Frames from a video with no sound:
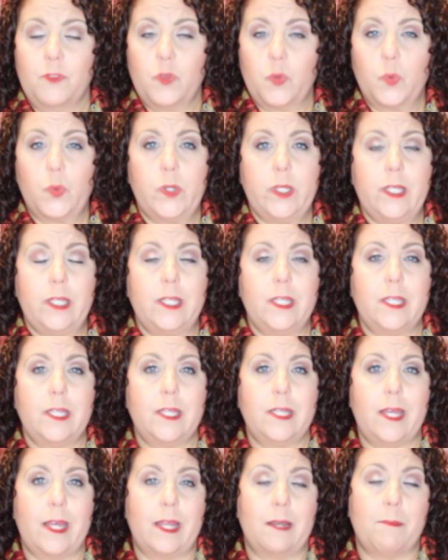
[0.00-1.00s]

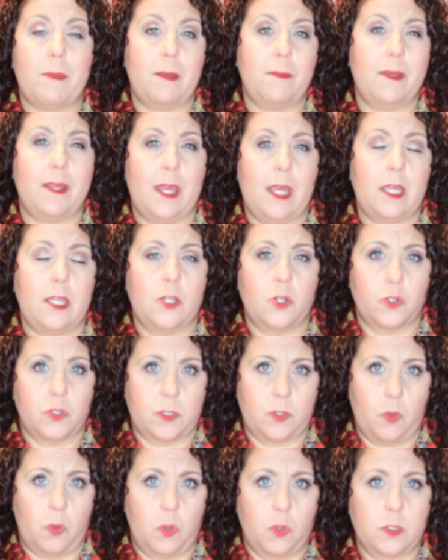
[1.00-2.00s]
three and maybe eight
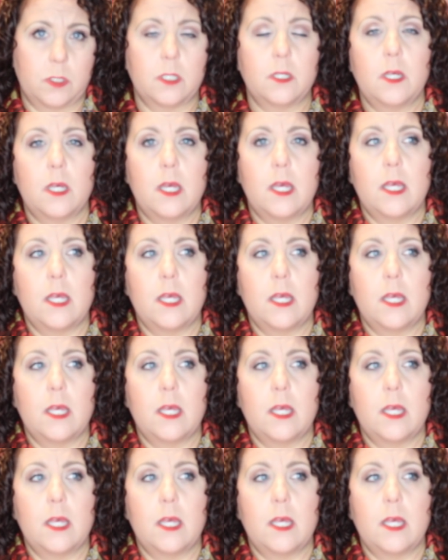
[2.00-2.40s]
years old.